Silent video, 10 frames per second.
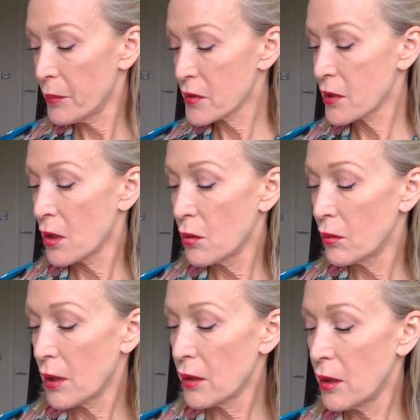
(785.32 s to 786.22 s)
So
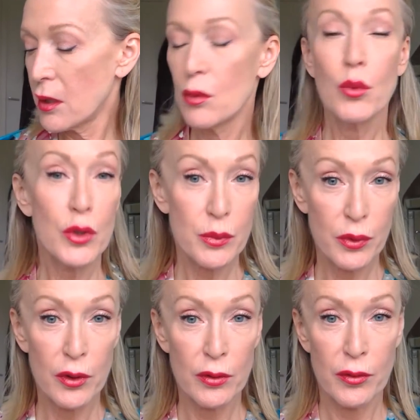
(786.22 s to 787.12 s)
then the
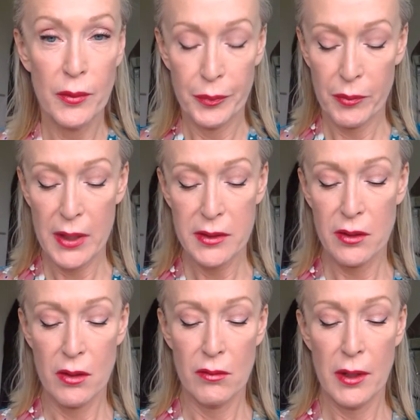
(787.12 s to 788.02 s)
waterproof
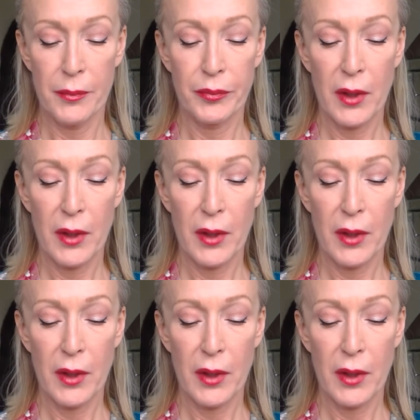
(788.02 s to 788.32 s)
mascara.